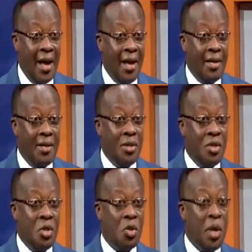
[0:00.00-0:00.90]

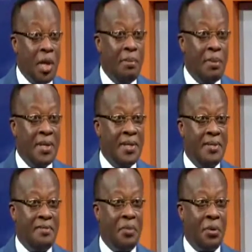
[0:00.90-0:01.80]
to help
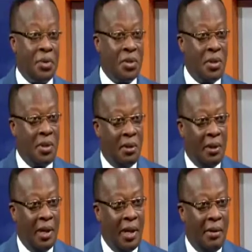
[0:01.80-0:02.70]
us focus on
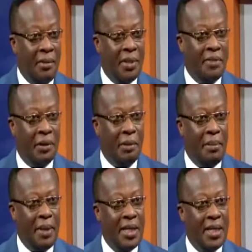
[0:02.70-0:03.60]
our
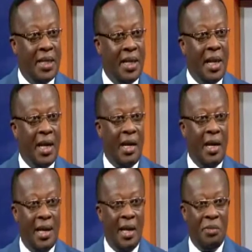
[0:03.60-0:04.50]
development.
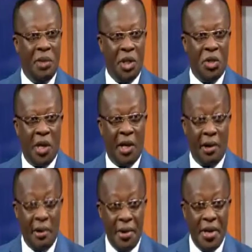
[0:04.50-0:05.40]
And we need to
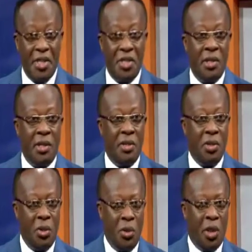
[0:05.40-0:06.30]
encourage
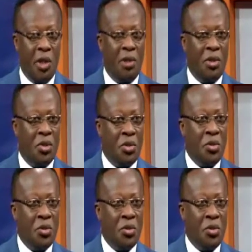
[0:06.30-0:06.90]
locals to do